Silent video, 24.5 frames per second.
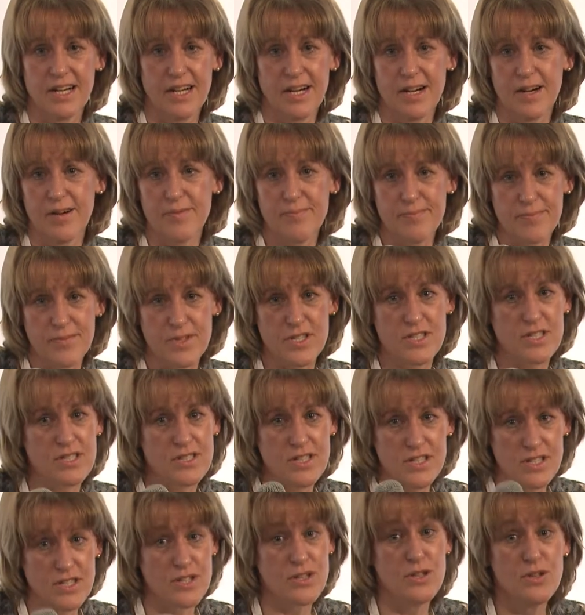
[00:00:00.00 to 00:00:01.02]
um, there's,
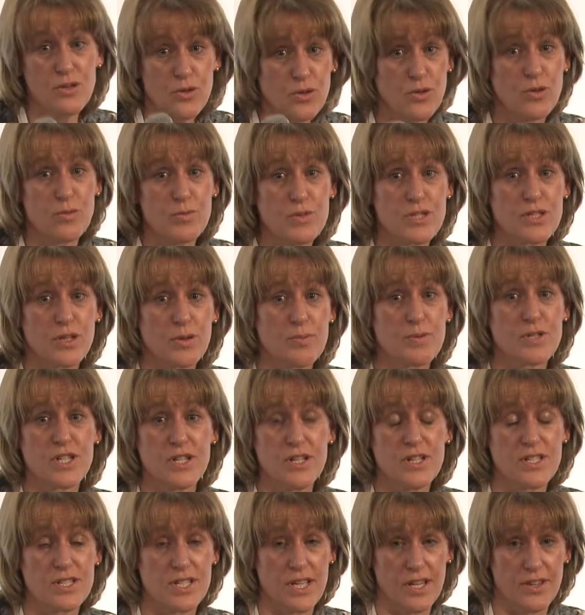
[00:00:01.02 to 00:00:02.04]
there's enormous
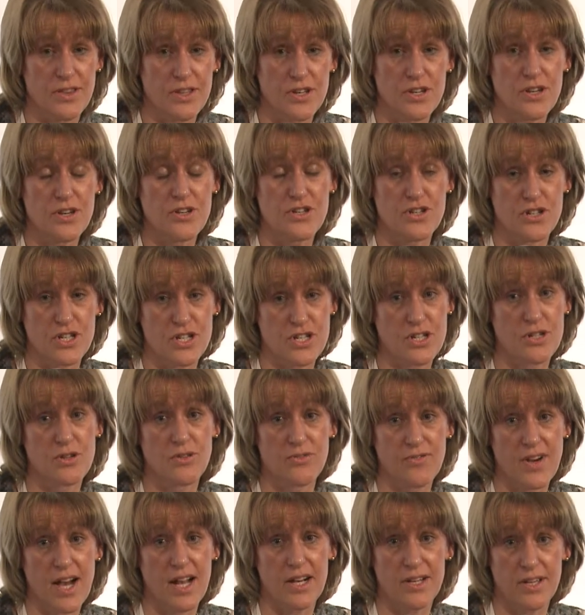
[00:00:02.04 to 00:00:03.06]
opportunity and the nutritional
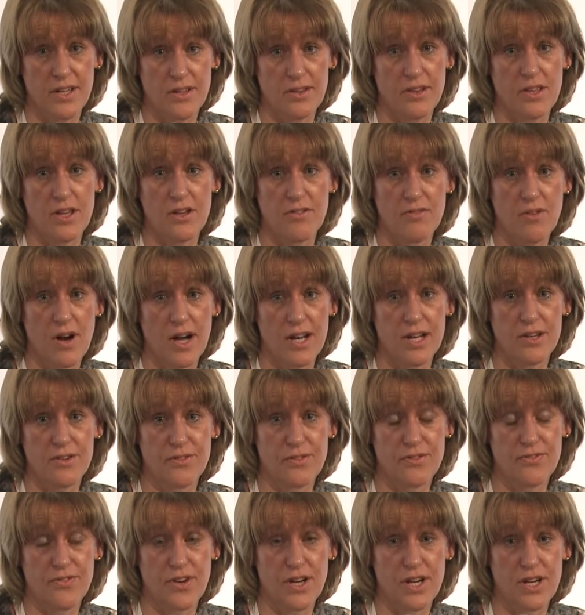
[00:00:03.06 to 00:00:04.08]
value that you rightly
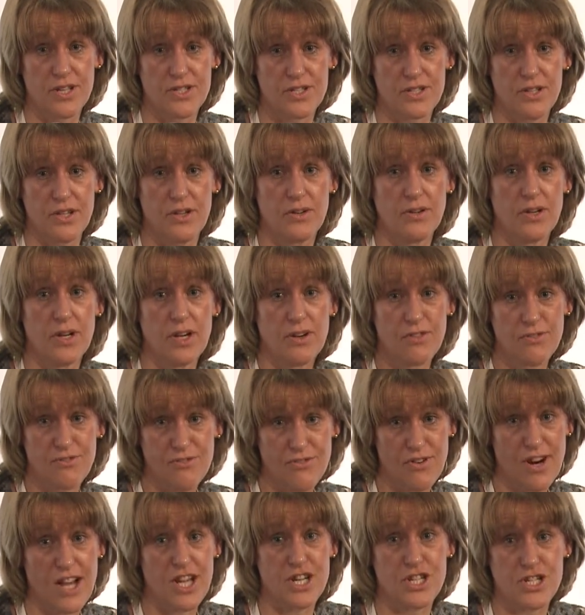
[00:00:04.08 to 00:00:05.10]
refer to,
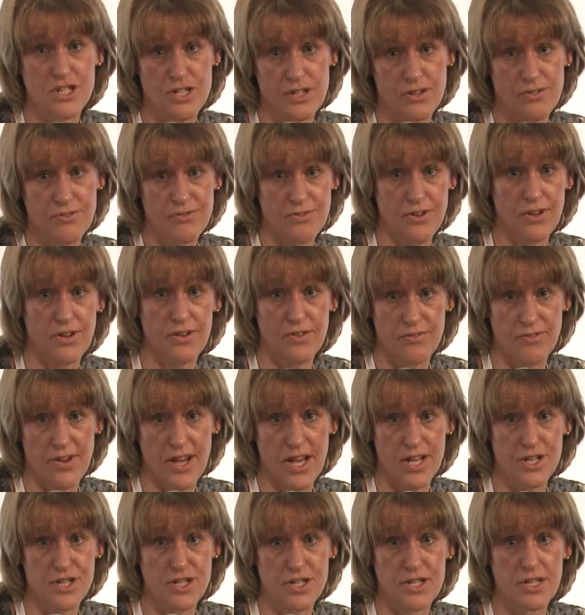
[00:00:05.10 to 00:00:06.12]
fresh fruit and
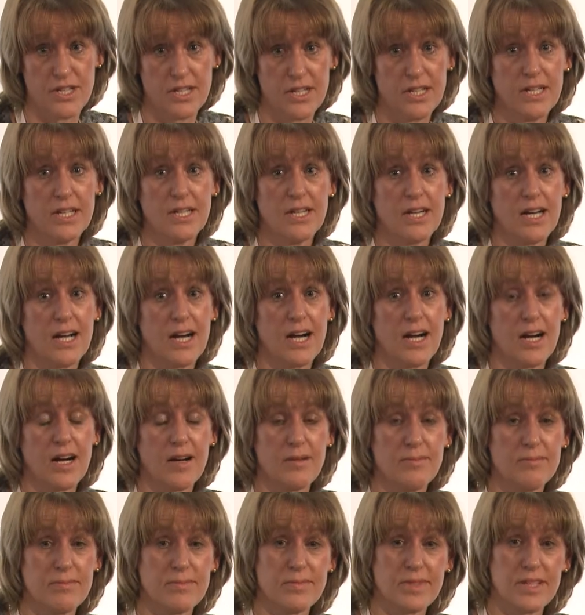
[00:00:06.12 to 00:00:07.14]
veg,
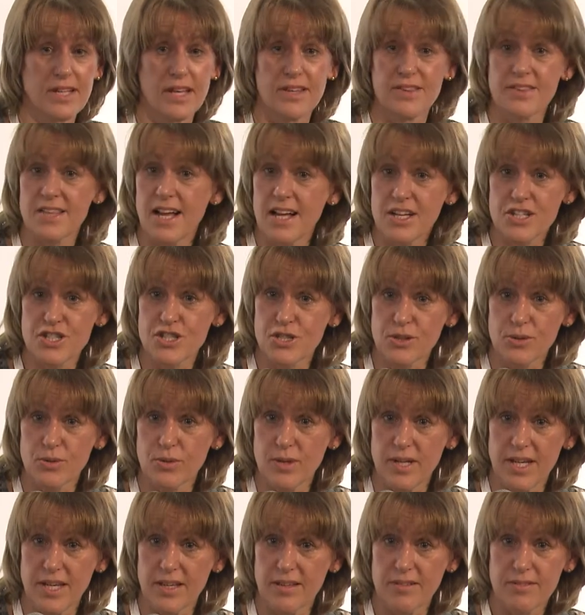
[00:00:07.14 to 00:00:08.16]
um, you know, that's
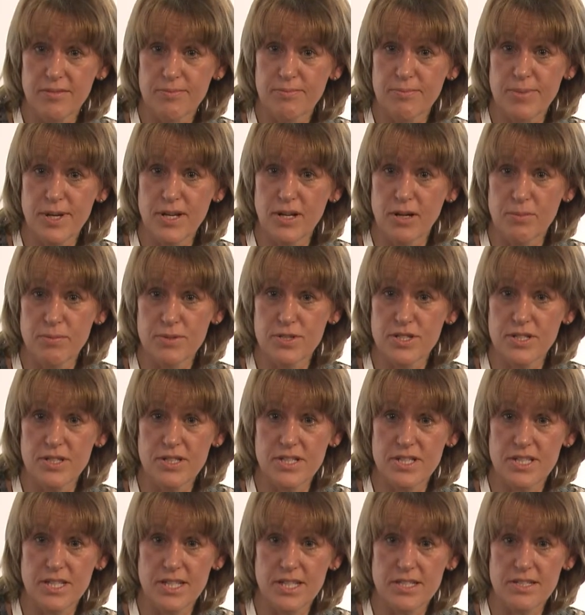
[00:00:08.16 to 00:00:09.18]
surely big
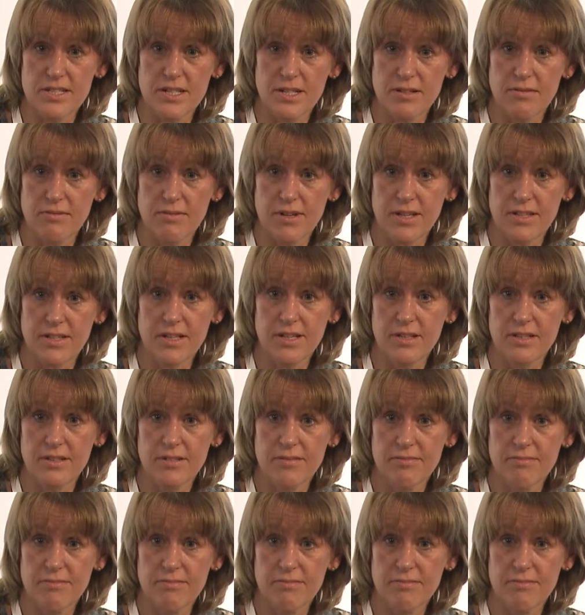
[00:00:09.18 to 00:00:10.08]
opportunity, isn't it, I think?